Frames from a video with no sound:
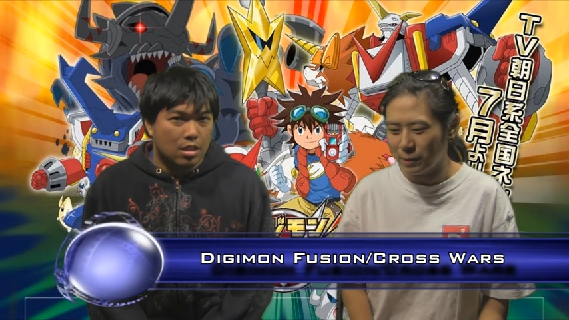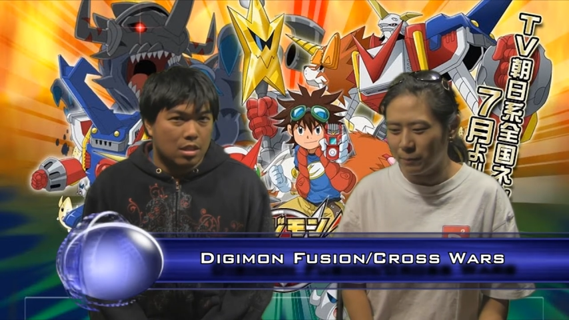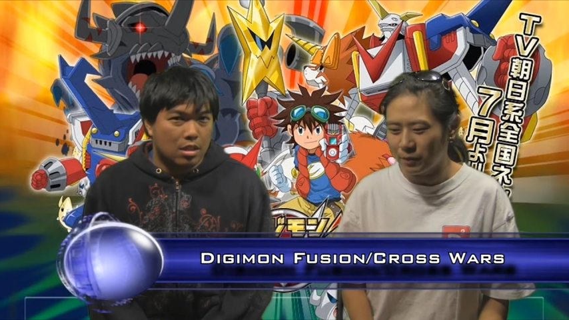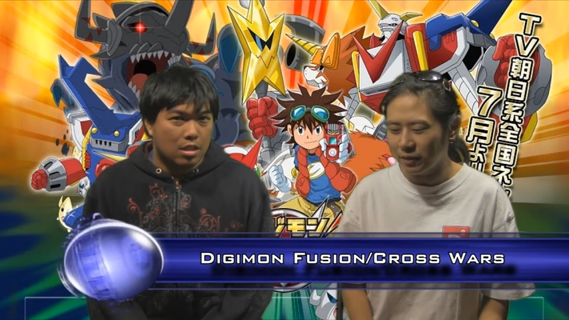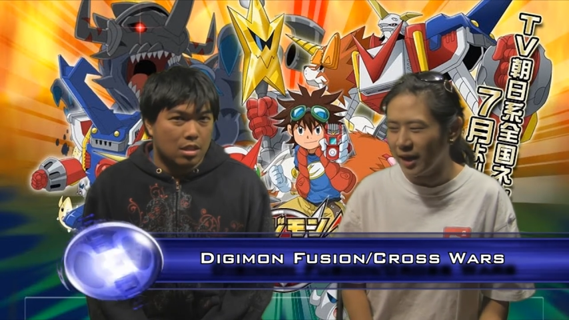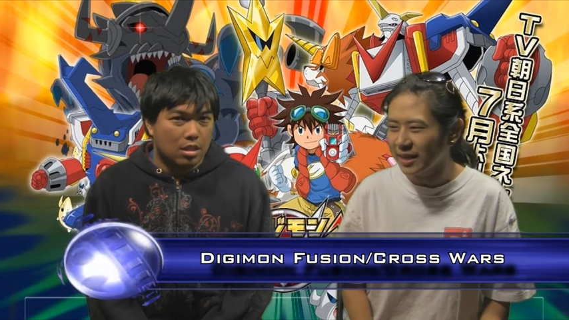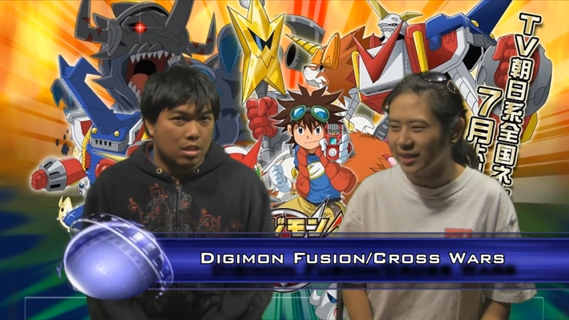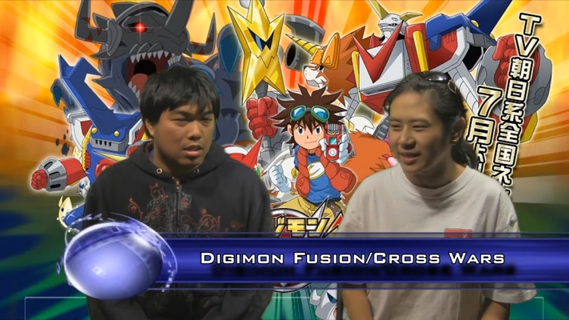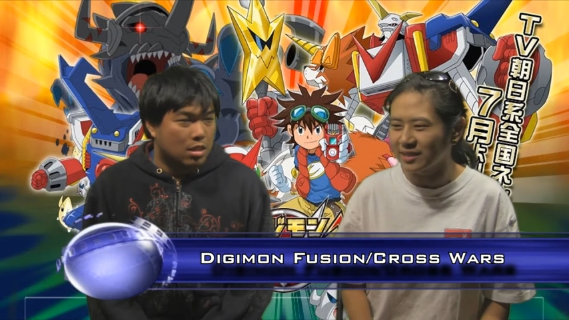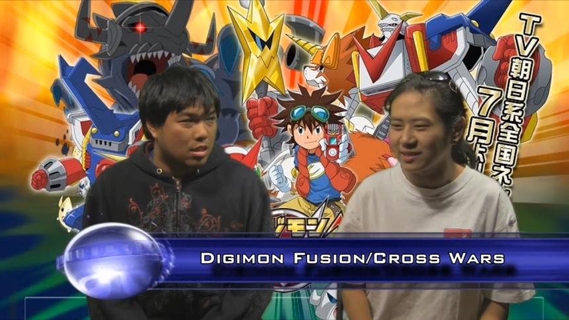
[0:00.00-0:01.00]
Speaker 1: people
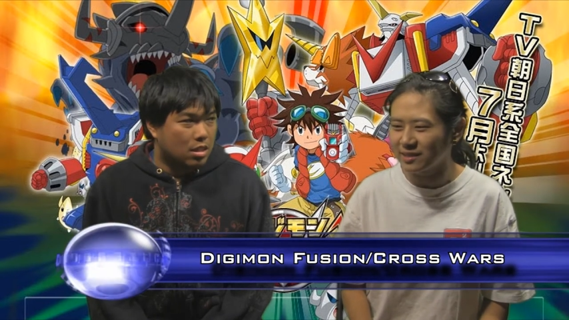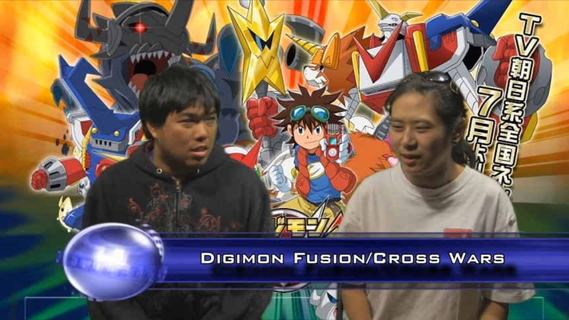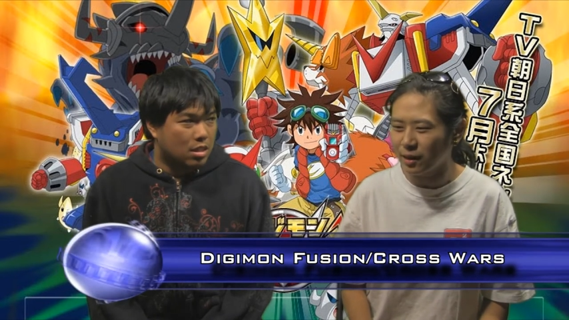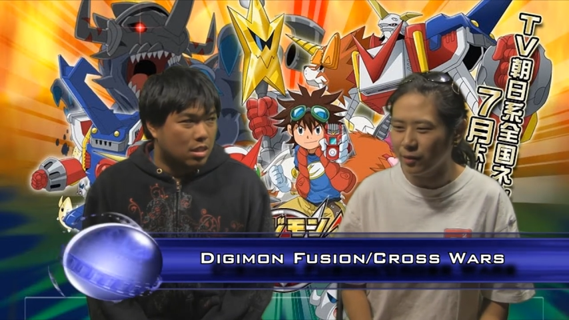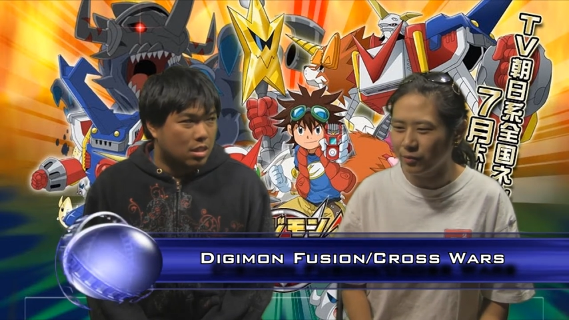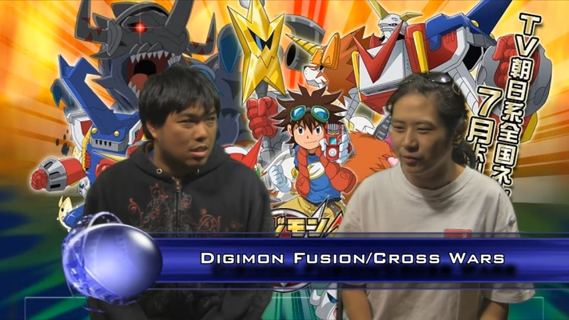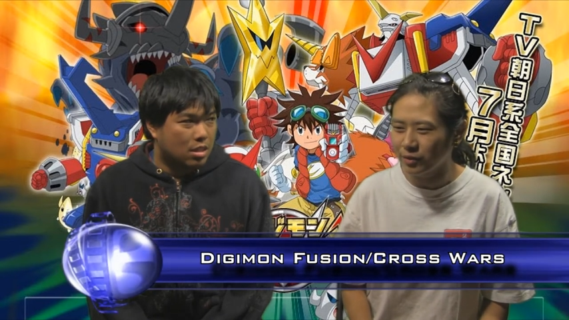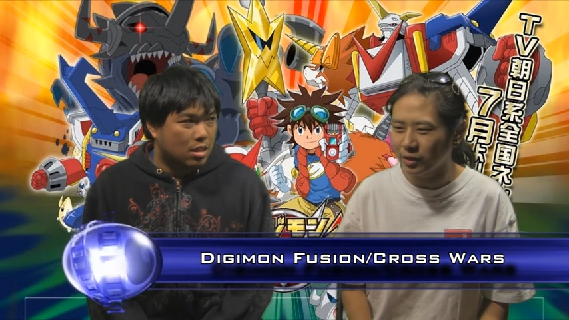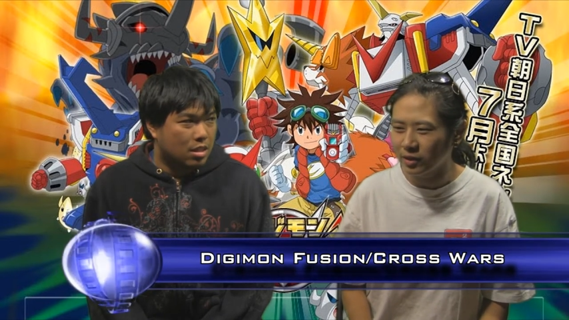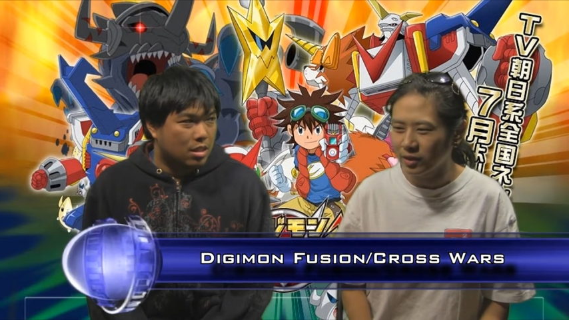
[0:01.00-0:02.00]
like this stuff.
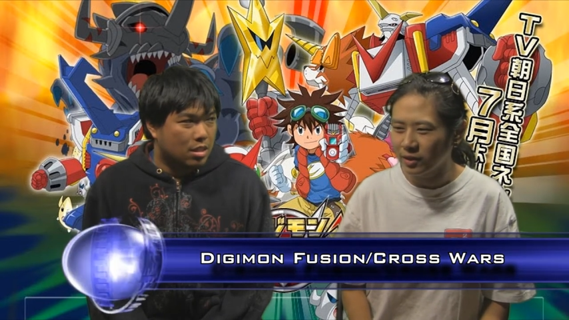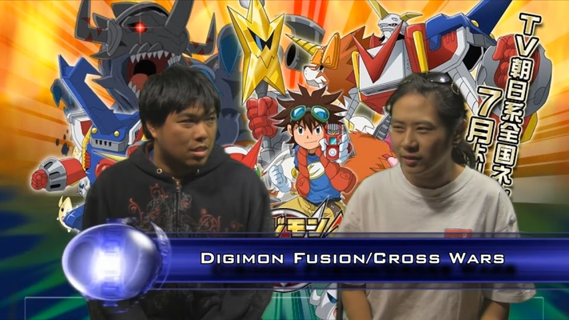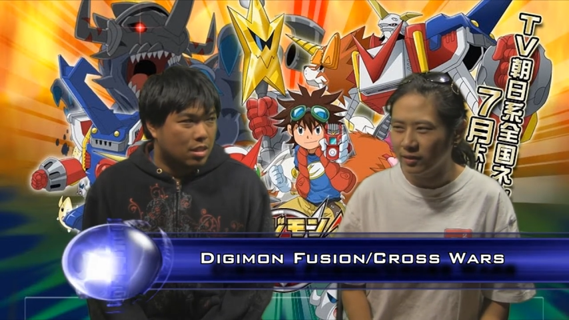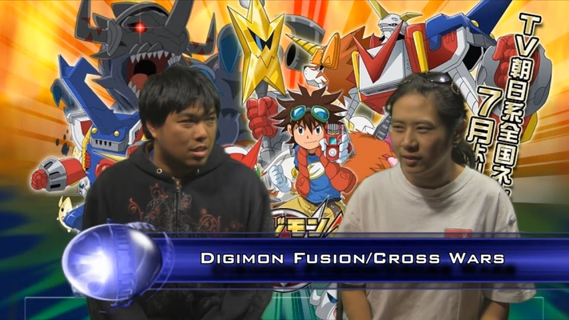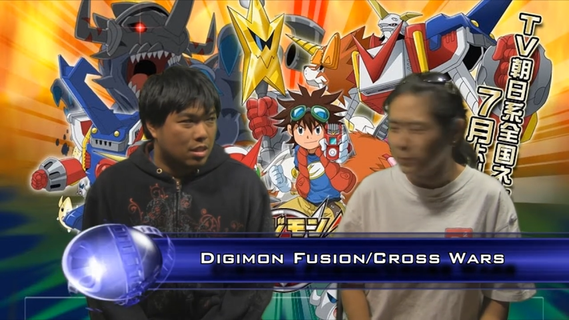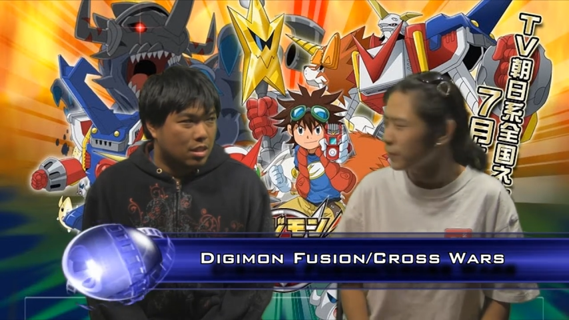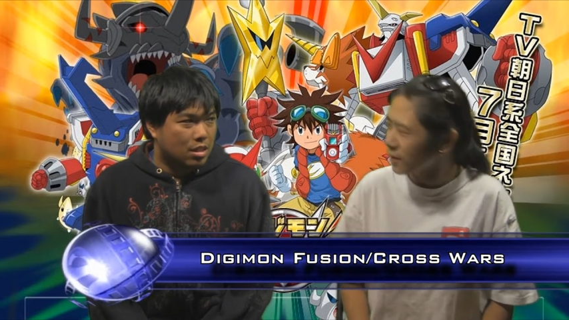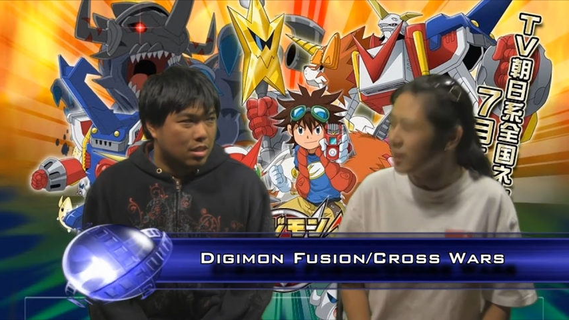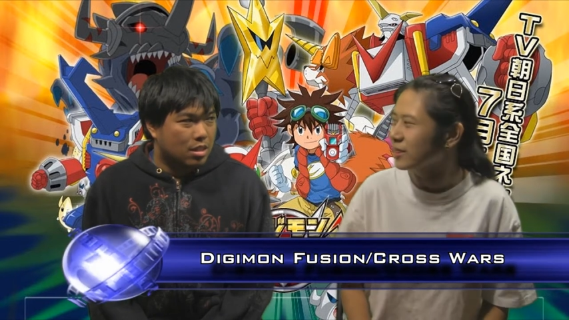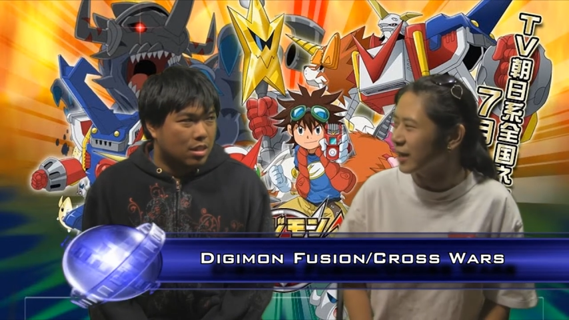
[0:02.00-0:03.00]
Let's
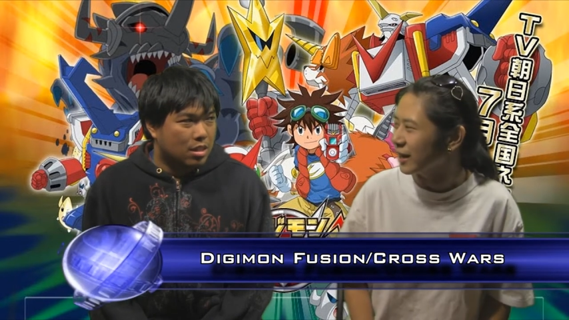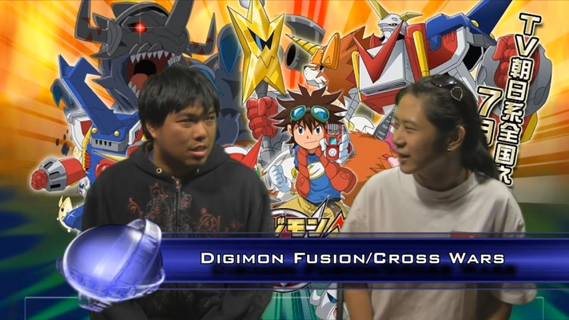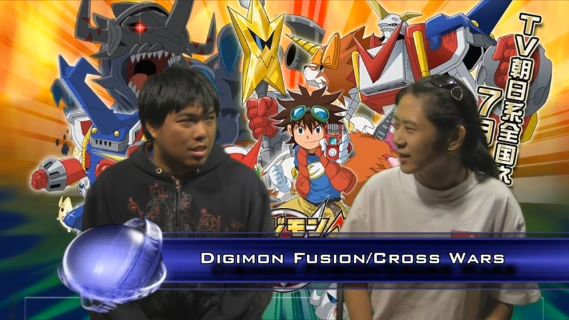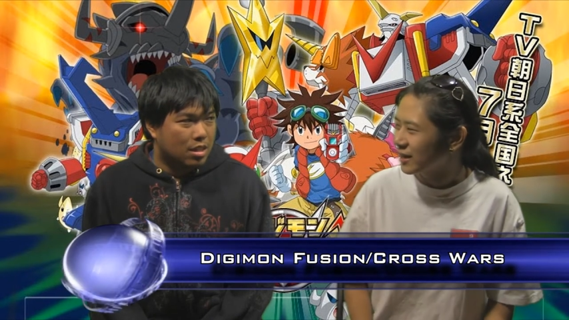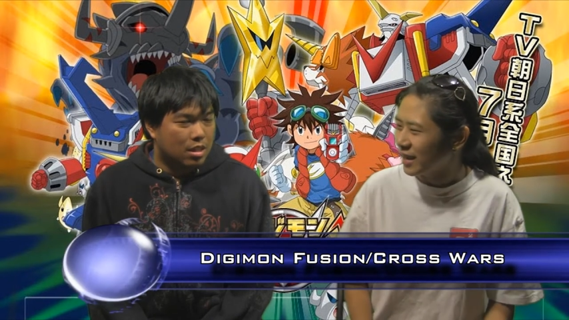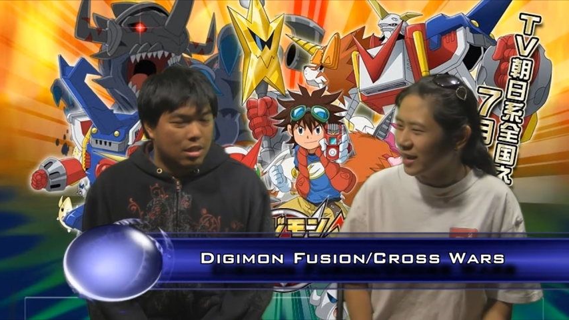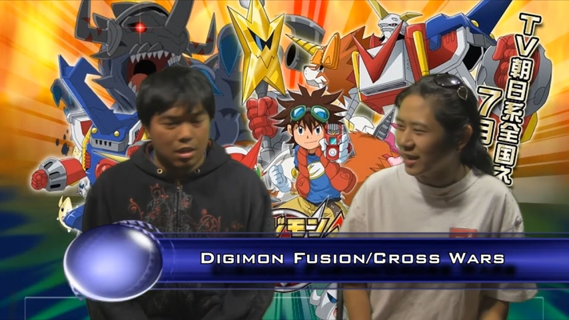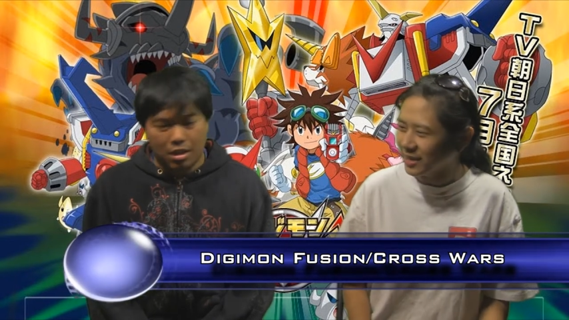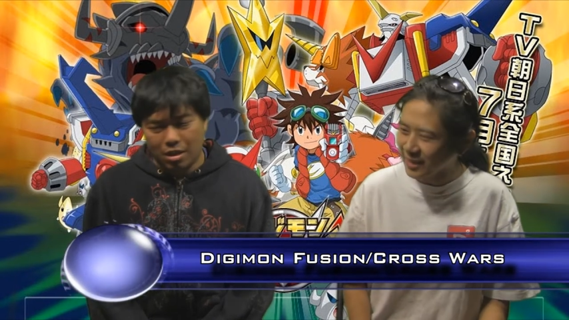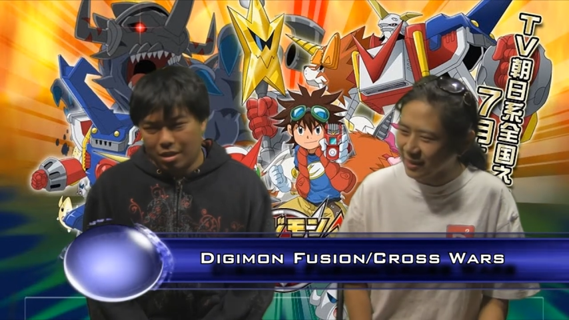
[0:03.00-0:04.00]
put it on there.
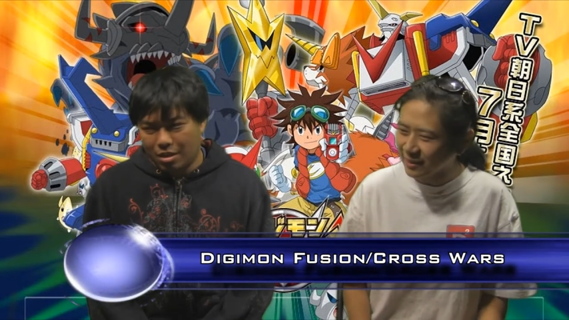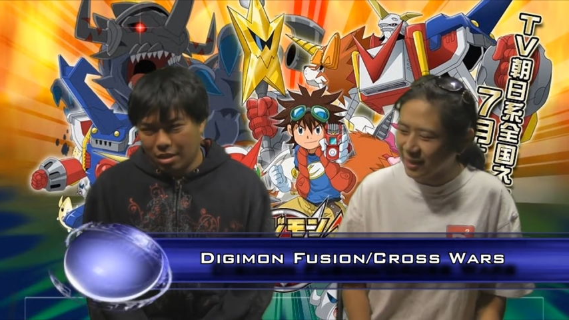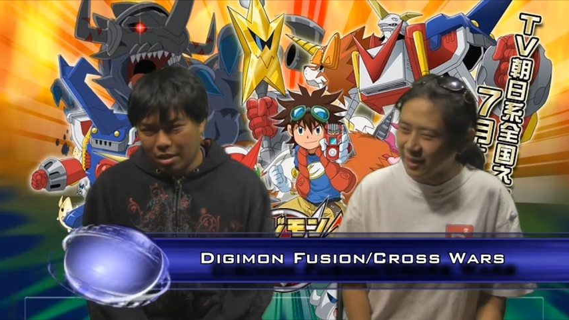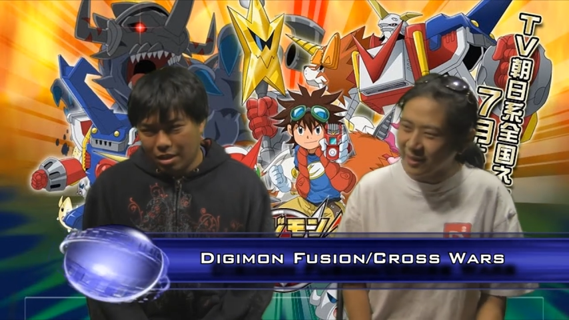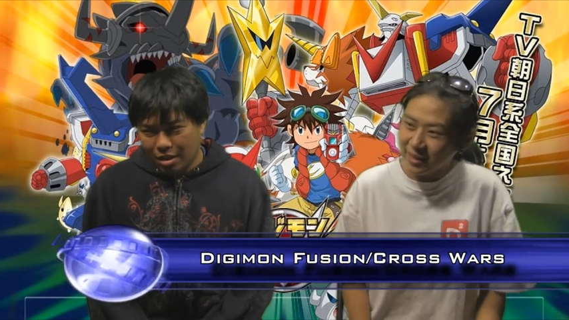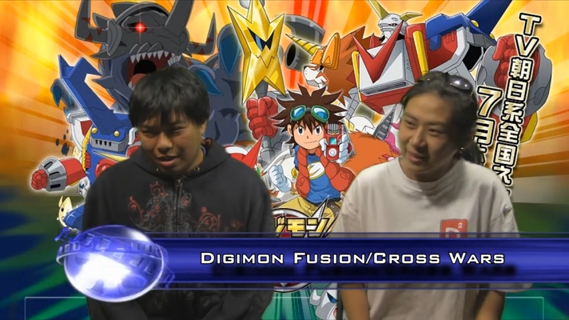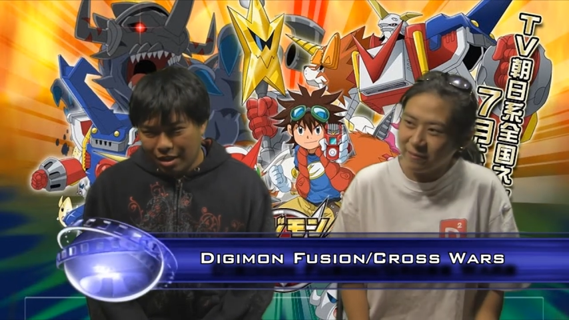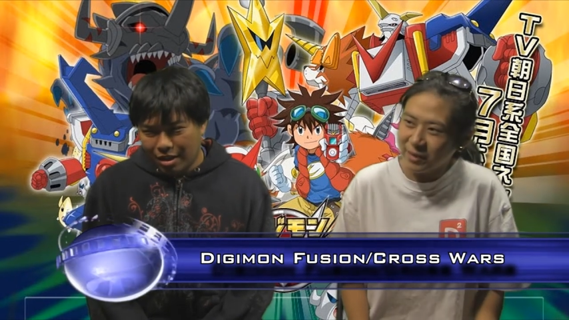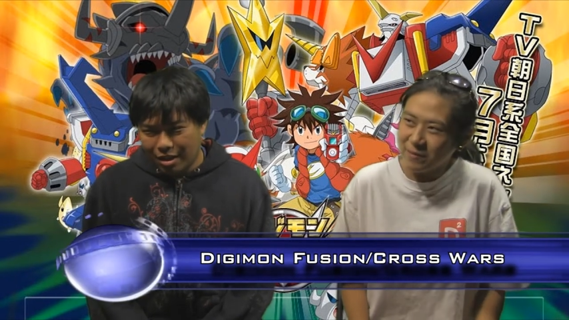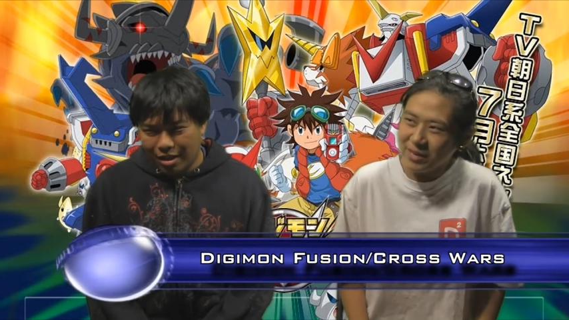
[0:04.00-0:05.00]
And I think,
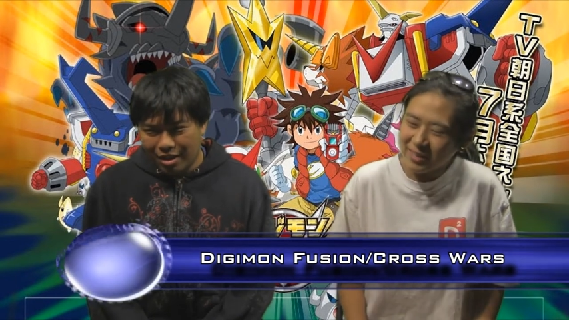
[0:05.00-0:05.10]
I